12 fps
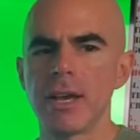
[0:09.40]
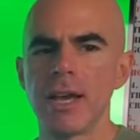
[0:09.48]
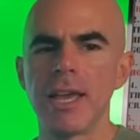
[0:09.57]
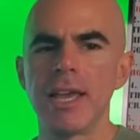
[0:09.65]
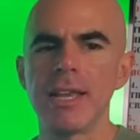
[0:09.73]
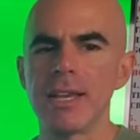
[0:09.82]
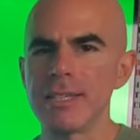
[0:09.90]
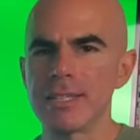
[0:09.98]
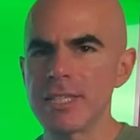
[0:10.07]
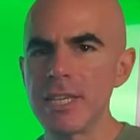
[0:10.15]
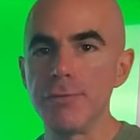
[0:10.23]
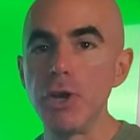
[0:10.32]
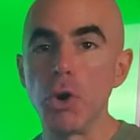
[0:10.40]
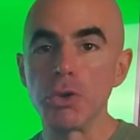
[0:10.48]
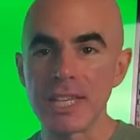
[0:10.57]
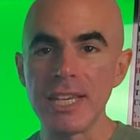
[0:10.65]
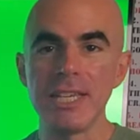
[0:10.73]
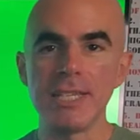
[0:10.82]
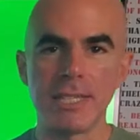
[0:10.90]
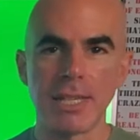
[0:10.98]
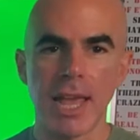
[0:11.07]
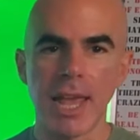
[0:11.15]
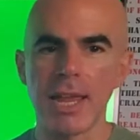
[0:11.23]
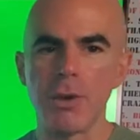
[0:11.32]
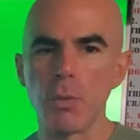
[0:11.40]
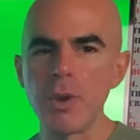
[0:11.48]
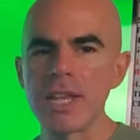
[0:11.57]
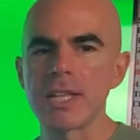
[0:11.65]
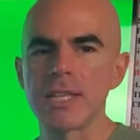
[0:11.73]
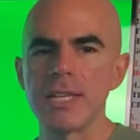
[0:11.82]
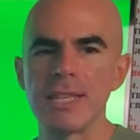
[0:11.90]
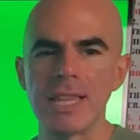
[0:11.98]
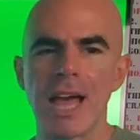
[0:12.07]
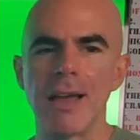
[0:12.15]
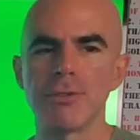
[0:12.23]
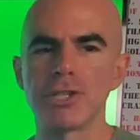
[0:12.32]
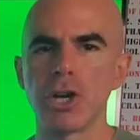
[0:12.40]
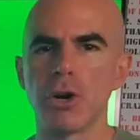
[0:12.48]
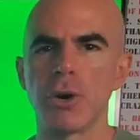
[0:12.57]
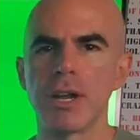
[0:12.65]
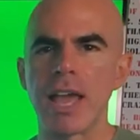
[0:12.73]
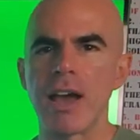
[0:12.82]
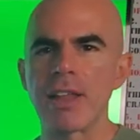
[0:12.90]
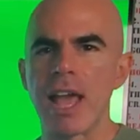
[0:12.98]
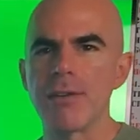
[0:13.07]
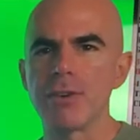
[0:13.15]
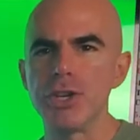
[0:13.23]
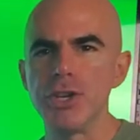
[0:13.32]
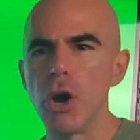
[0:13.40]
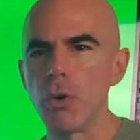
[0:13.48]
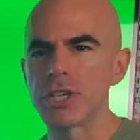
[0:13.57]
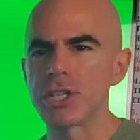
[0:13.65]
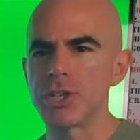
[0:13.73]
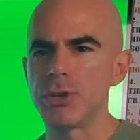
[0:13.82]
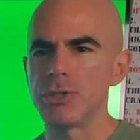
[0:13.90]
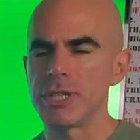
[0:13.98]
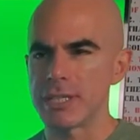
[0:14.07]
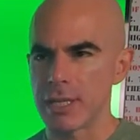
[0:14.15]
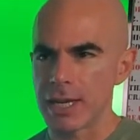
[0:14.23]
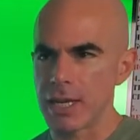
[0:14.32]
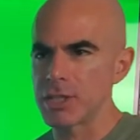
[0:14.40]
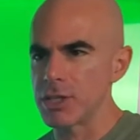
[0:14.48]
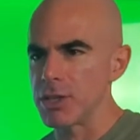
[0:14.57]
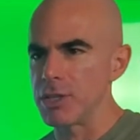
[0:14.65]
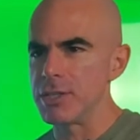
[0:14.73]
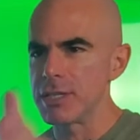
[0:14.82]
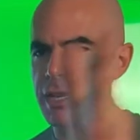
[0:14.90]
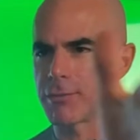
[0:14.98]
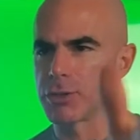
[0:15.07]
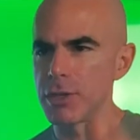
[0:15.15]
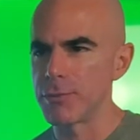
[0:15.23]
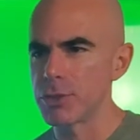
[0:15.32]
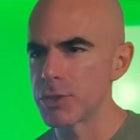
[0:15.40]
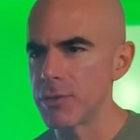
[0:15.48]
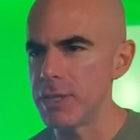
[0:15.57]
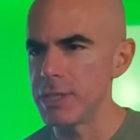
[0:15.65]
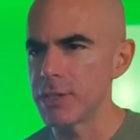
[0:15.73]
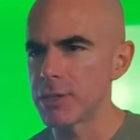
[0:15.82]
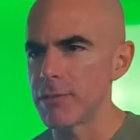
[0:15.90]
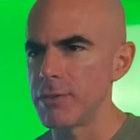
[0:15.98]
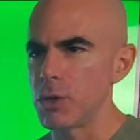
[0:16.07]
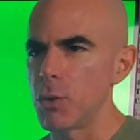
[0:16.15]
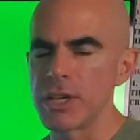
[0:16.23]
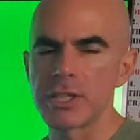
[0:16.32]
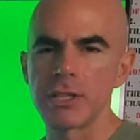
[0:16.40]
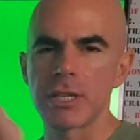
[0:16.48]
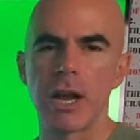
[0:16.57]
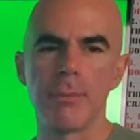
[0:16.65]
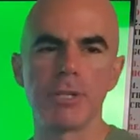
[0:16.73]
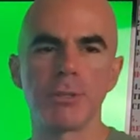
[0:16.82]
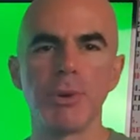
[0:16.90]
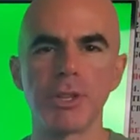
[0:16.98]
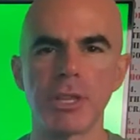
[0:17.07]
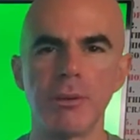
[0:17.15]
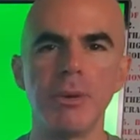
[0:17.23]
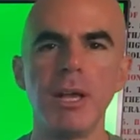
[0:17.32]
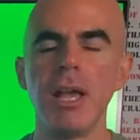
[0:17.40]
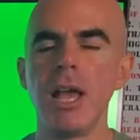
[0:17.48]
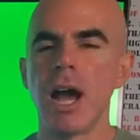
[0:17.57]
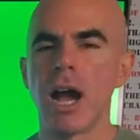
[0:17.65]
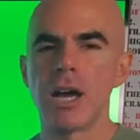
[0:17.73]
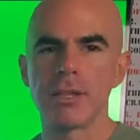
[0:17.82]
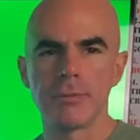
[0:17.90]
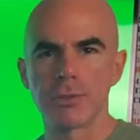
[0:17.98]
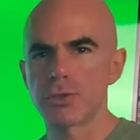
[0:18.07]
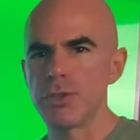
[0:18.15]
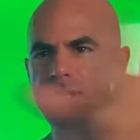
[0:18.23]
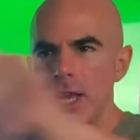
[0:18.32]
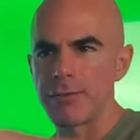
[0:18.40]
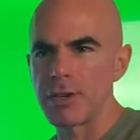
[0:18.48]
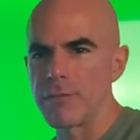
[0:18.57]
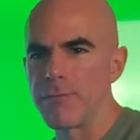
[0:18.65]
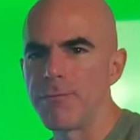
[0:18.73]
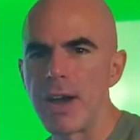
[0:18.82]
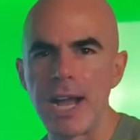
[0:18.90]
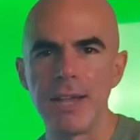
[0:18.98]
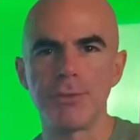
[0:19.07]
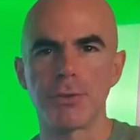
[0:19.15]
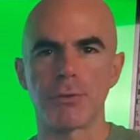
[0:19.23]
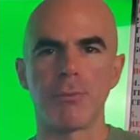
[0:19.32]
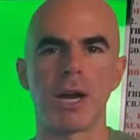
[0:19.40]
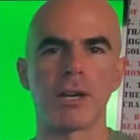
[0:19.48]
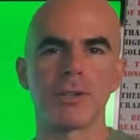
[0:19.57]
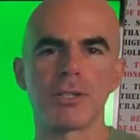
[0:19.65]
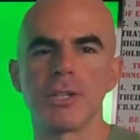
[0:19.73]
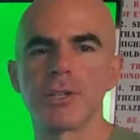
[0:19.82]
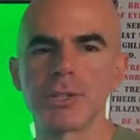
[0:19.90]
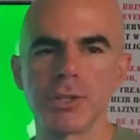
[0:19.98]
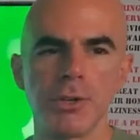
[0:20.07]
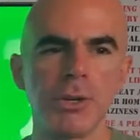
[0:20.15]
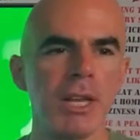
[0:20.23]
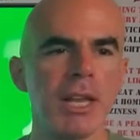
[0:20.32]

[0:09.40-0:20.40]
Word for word: a Steve Knows is a weekly live show on how to have a no excuses. And I got you on the several different screens here. So if you have any questions, comments, put them on the different screens. I have you on five different monitors here. So